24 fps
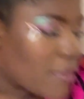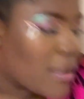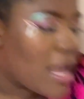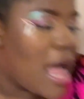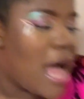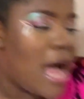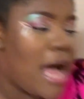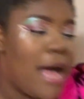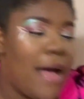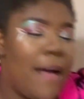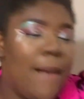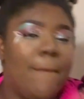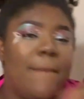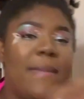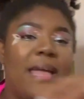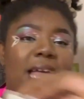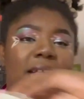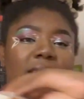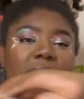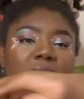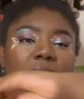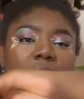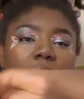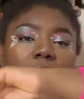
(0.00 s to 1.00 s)

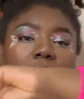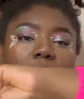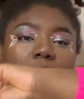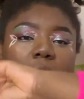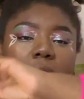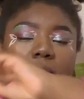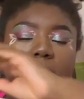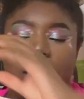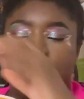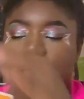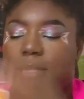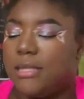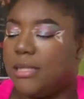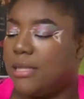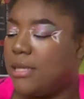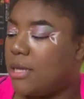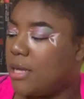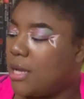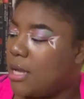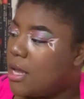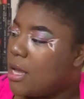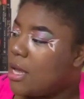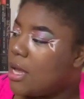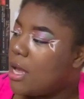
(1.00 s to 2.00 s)
It's called
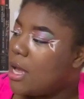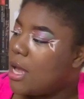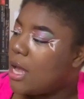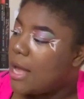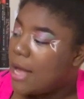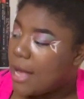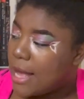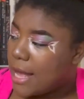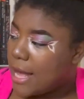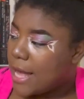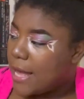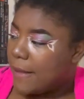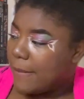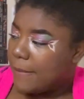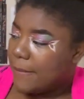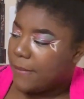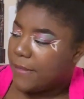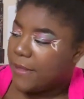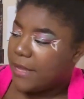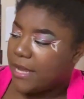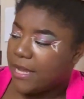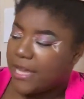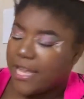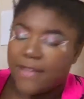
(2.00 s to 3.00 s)

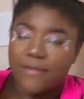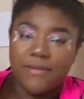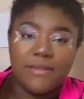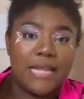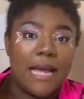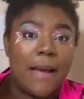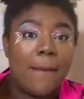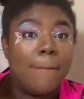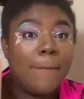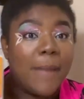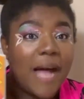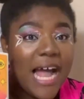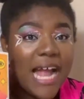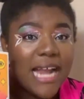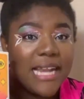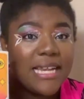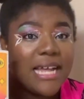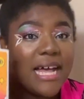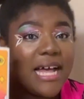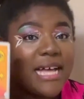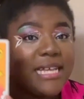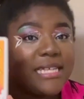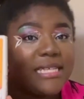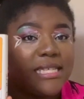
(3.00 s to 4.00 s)
The Gifts That Bind
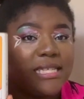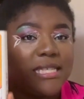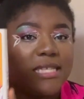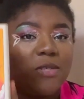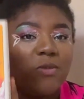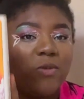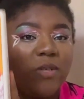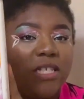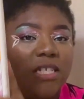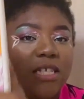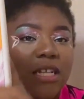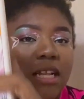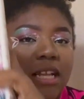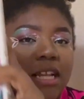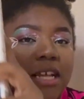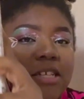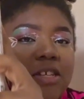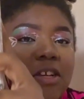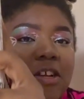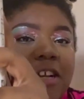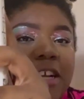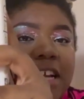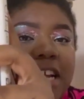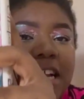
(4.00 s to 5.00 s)
Us, which
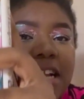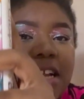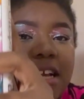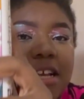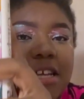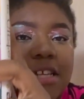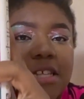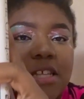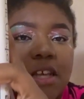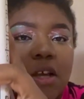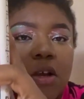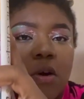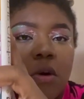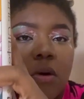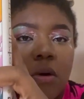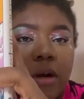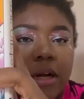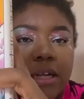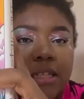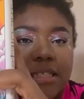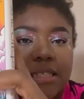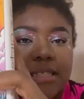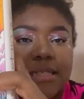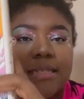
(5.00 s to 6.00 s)
literally looks
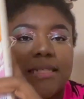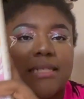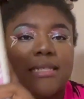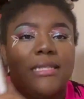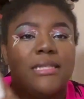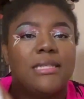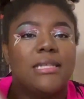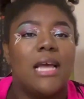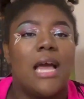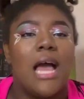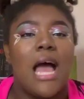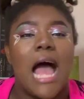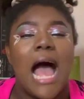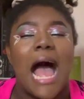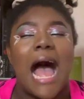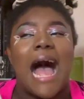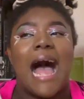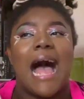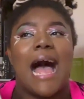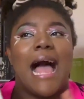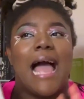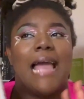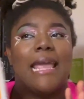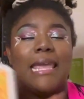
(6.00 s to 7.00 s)
gorgeous.
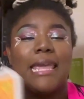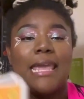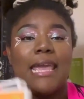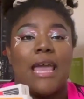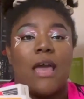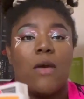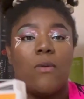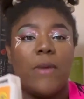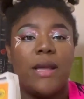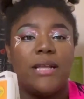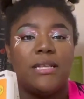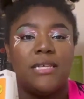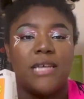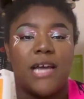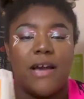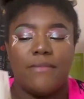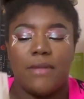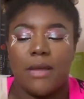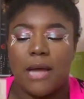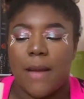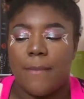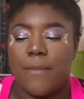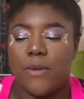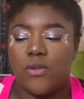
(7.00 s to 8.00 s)
I can't wait to have
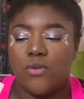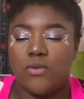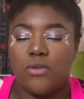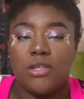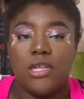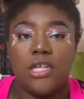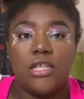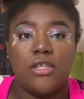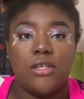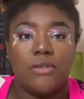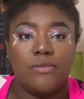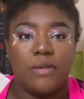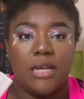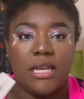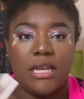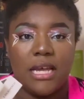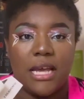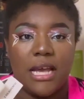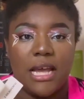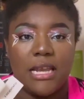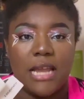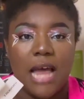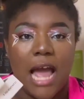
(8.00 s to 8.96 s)
the opportunity to read it.